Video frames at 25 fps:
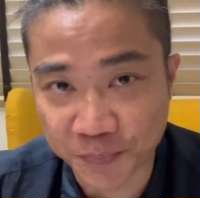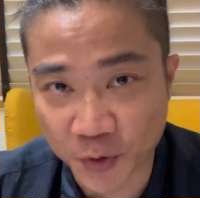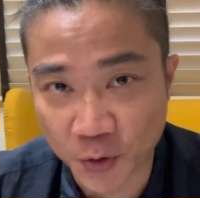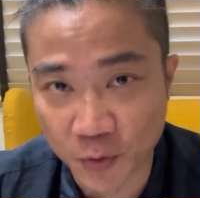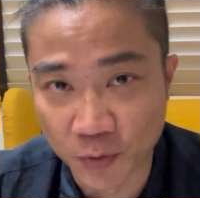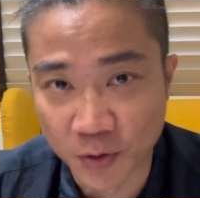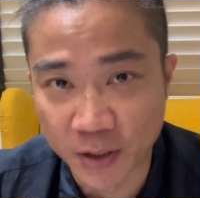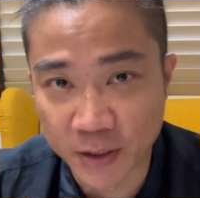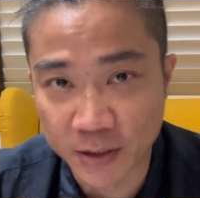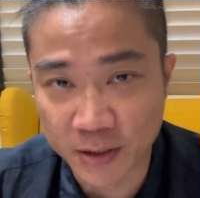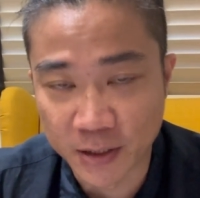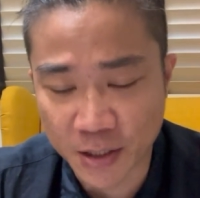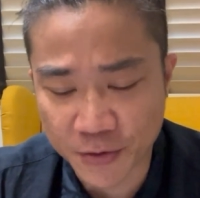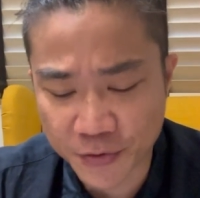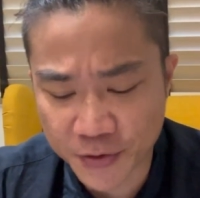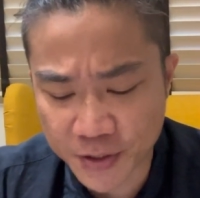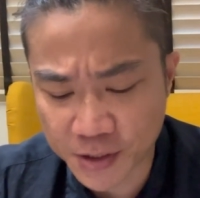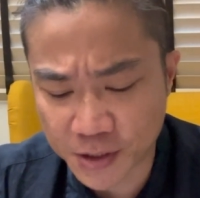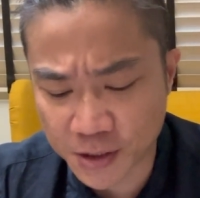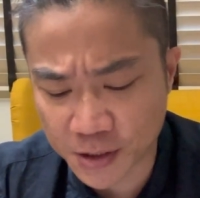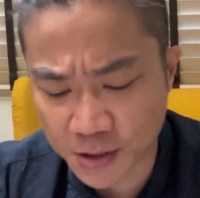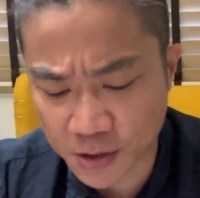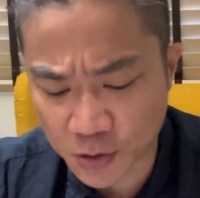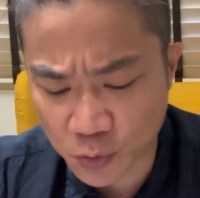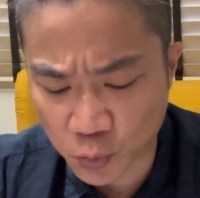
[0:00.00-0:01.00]
Alright,
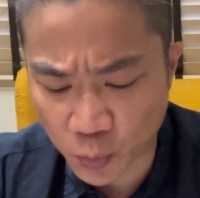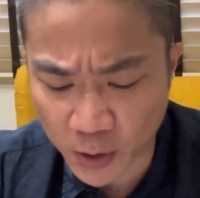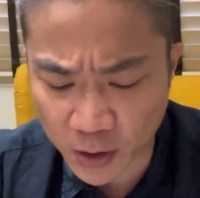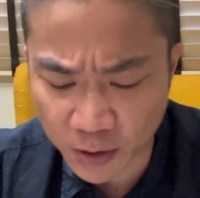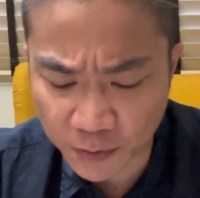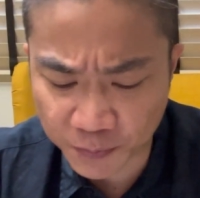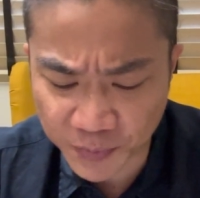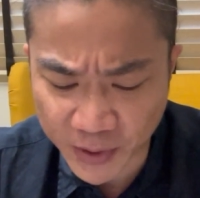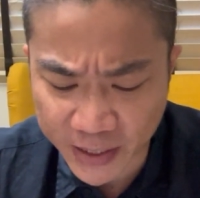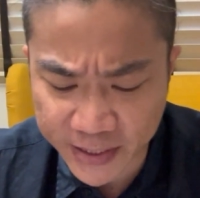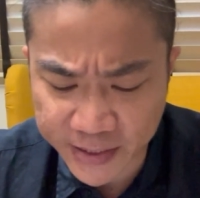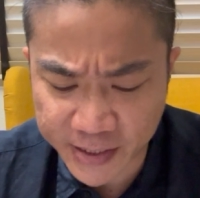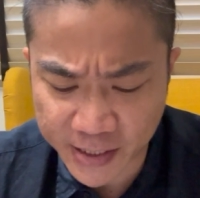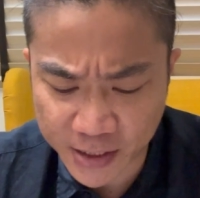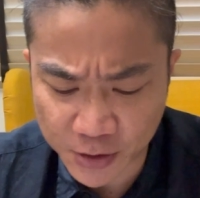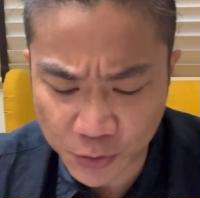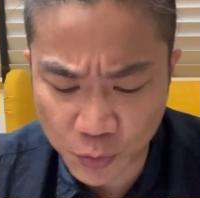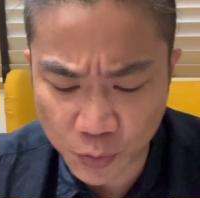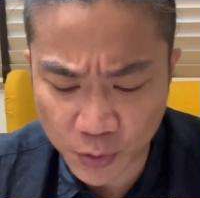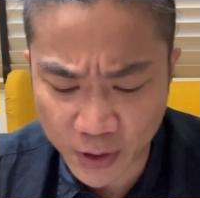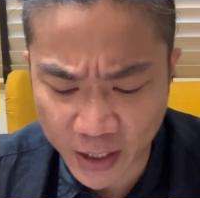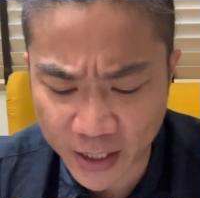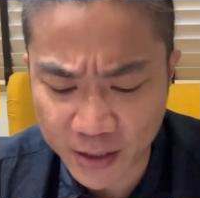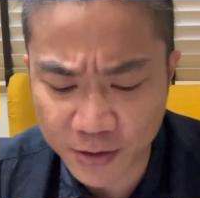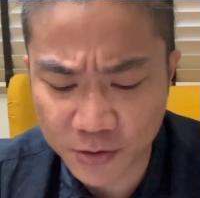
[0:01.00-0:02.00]
this is, well, I guess
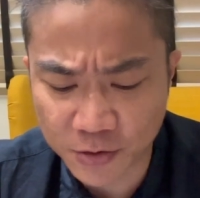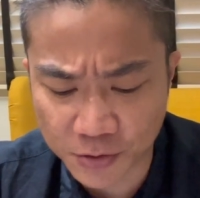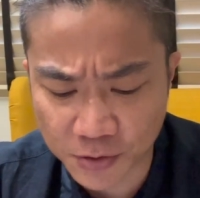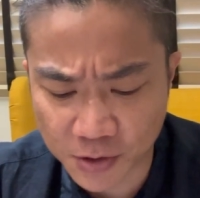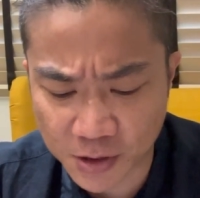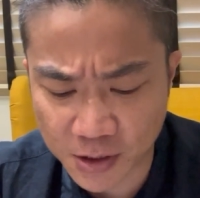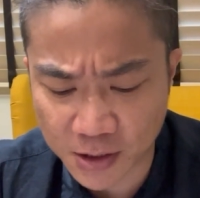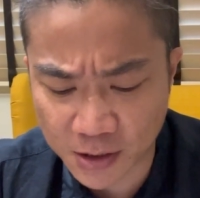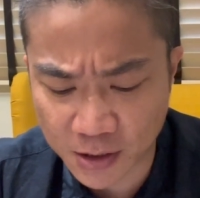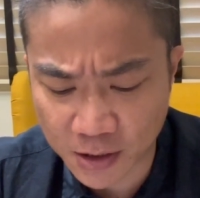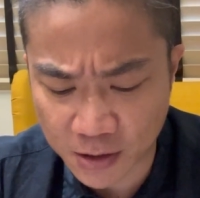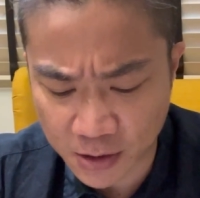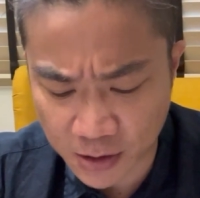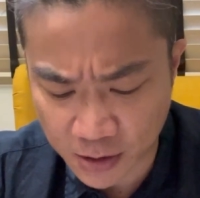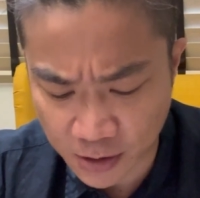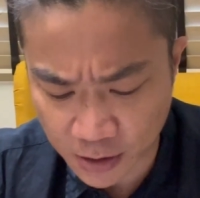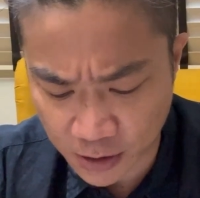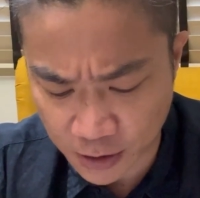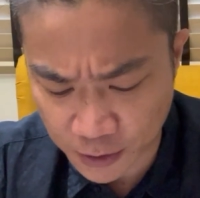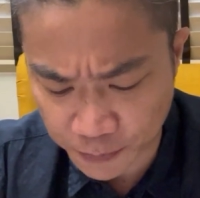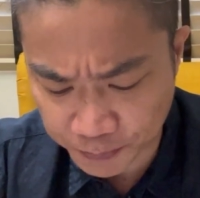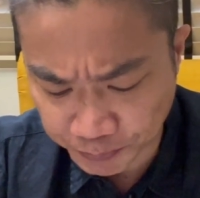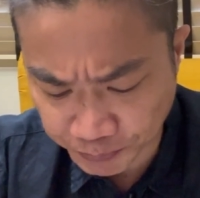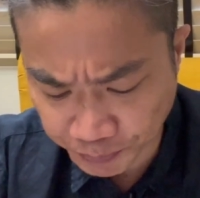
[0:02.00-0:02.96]
you can consider this